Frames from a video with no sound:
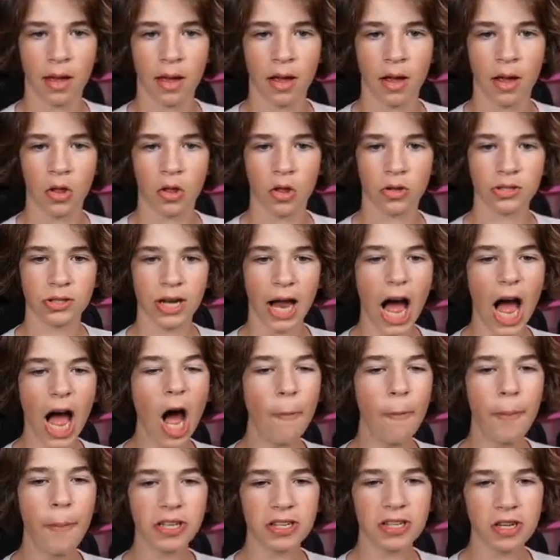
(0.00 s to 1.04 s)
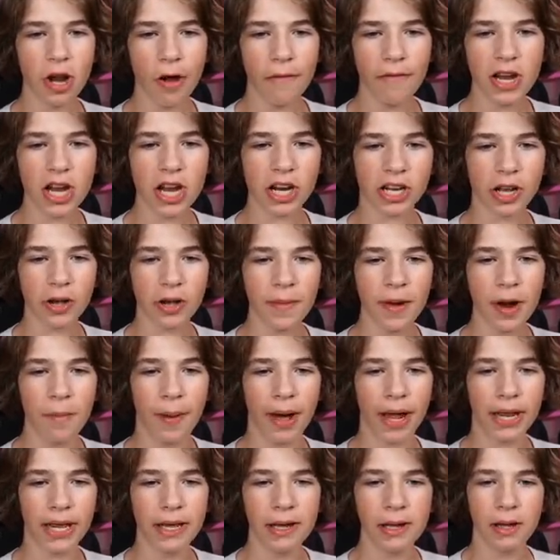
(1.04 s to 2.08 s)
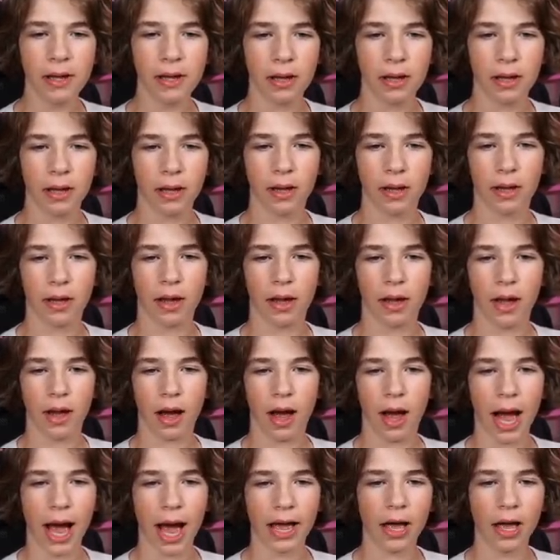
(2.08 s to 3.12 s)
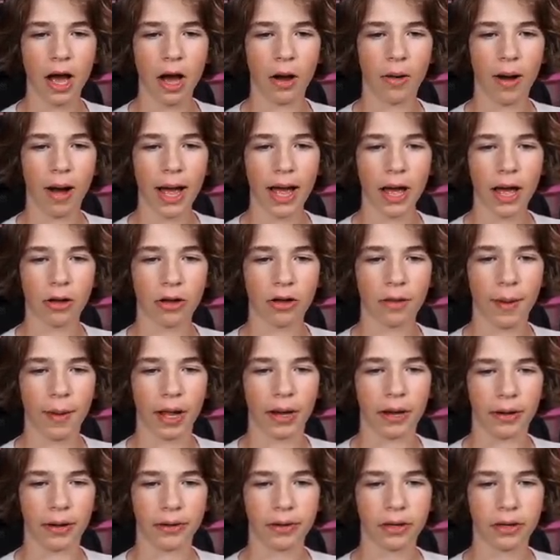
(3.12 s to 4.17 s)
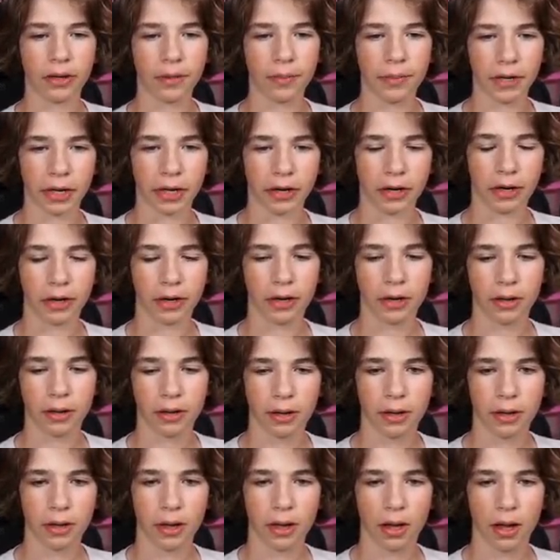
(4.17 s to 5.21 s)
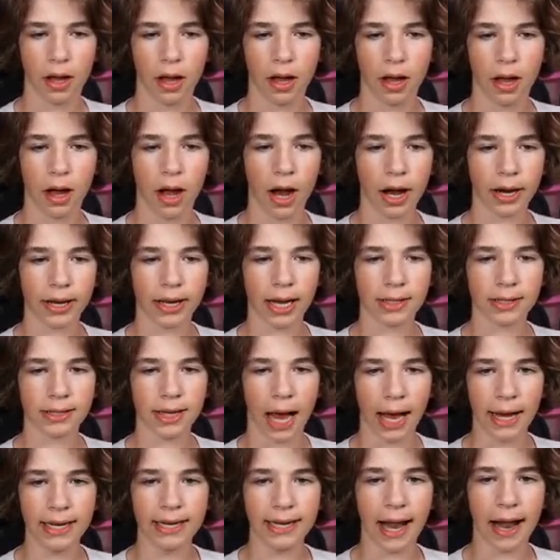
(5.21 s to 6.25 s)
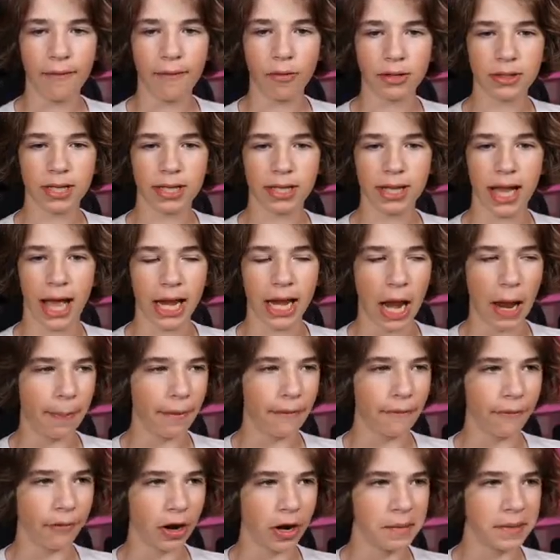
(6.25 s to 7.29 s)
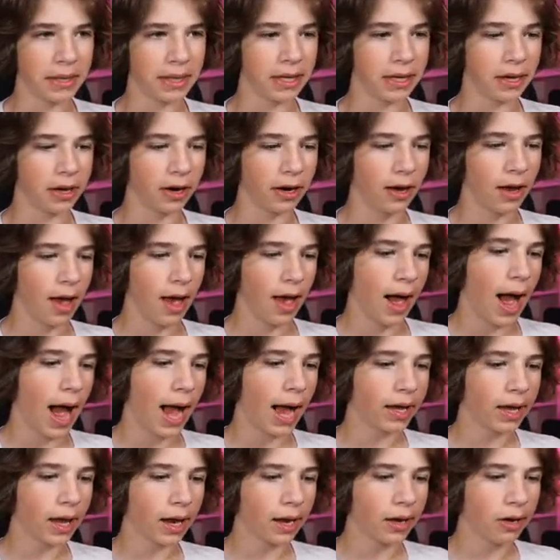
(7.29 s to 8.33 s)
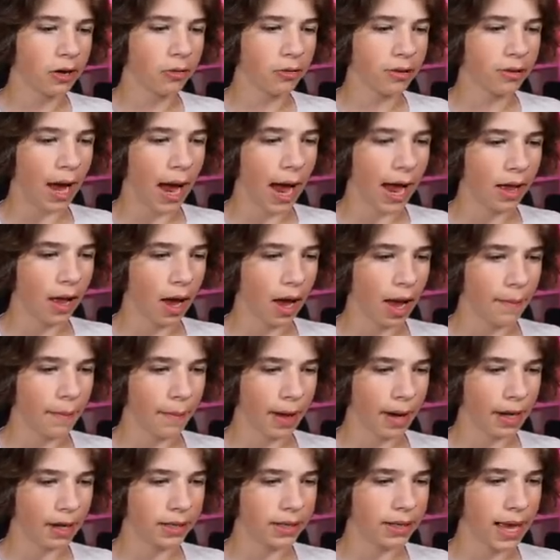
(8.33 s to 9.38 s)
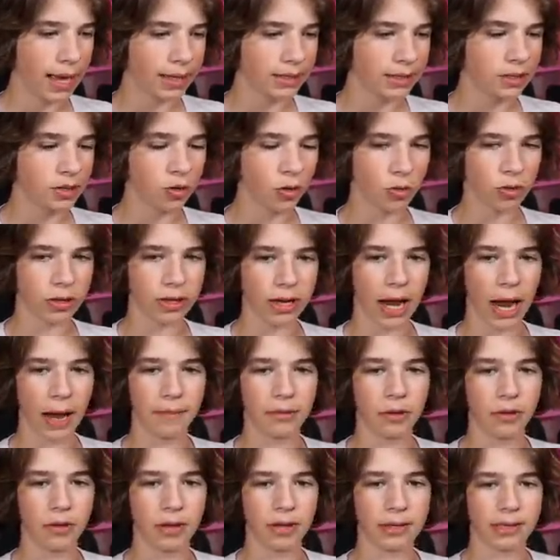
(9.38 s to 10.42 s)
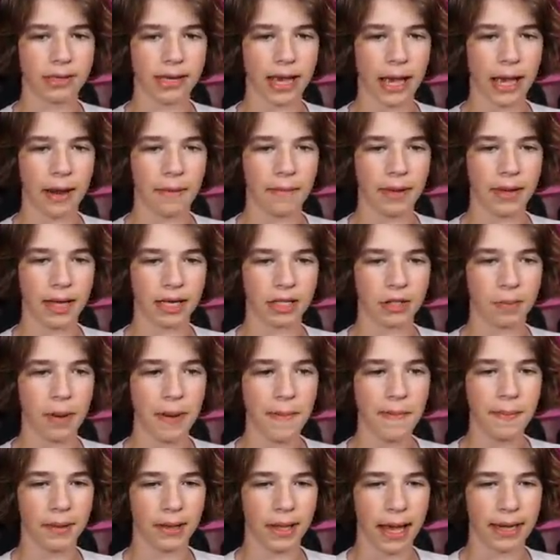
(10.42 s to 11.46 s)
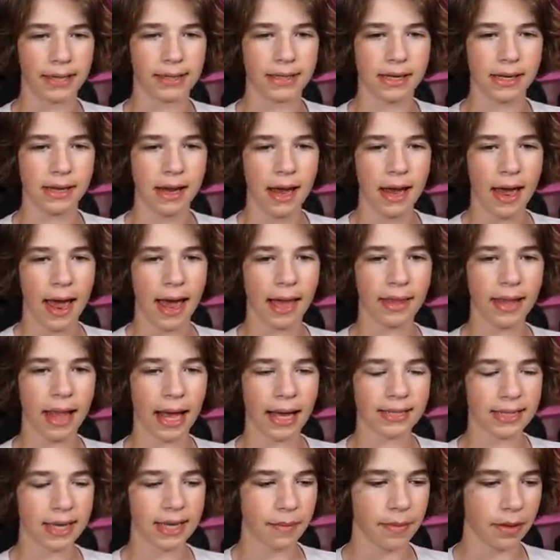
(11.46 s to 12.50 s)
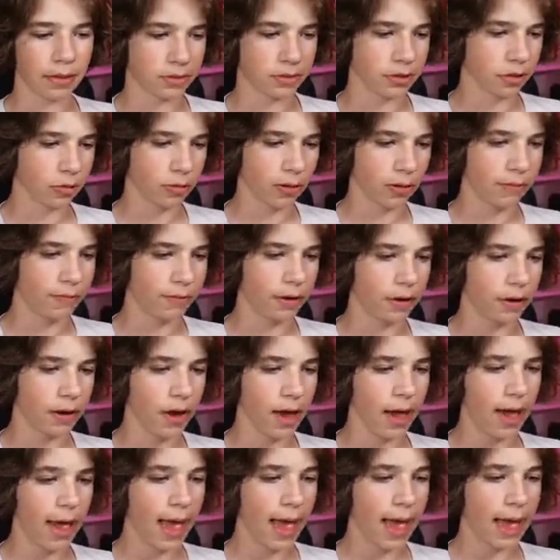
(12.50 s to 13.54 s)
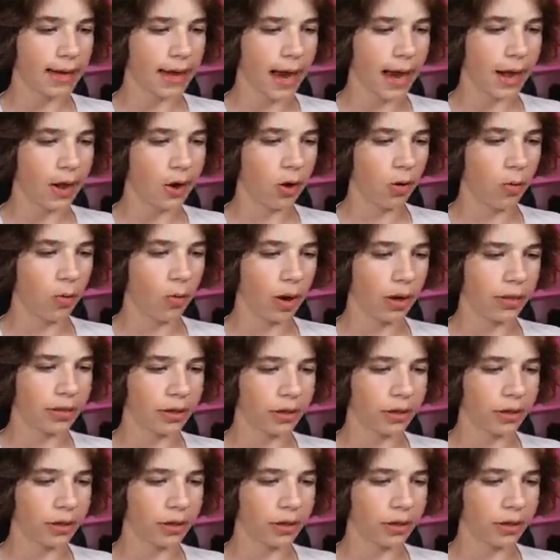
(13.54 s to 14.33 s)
An IO person over here. Come here, buddy. IO, IO, come on. Come here. All right, guys. I need everyone to line up in front of me here. I gotta do an I am I yes Jordan I'm doing this again because people liked it and last time there was a griefer and I don't want there to